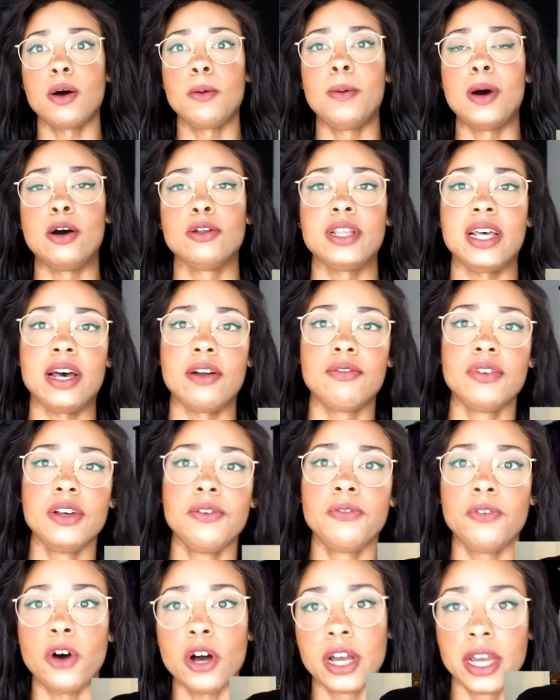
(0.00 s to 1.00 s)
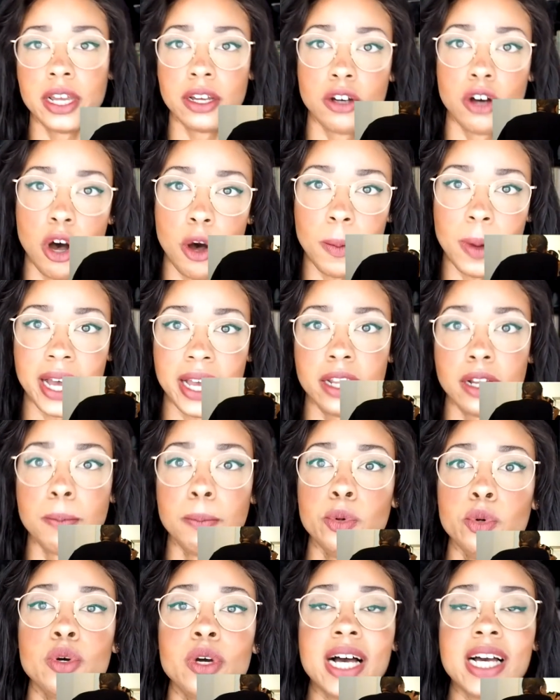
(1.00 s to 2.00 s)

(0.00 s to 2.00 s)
about every fucking comma in a book.